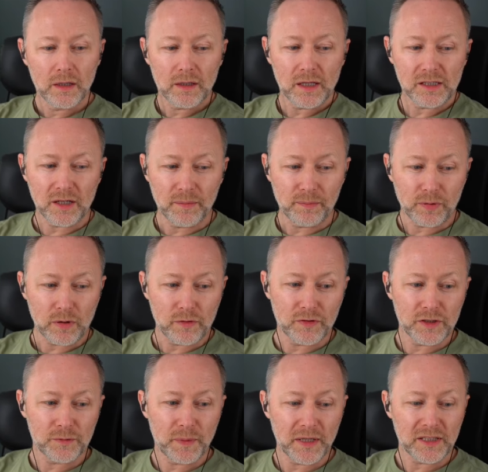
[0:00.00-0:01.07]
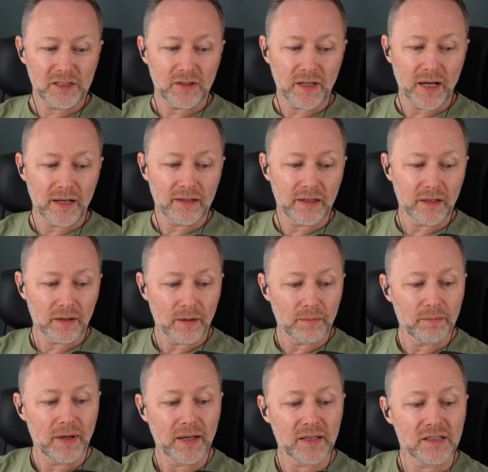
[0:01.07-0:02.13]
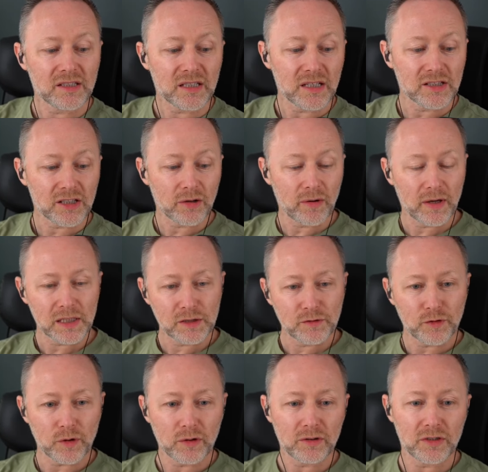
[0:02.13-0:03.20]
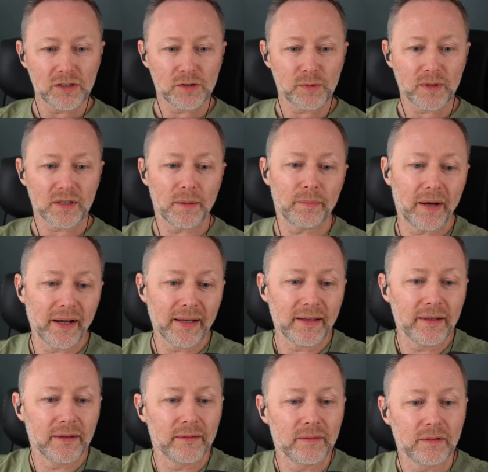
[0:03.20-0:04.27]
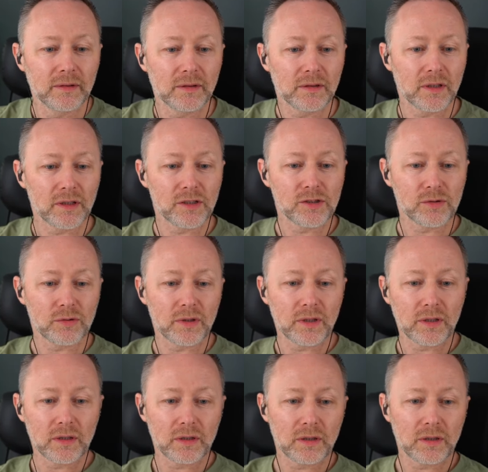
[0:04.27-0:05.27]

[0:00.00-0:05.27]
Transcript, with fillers: This improv is based on the idea that man sees out his 40s with a bang. Let the story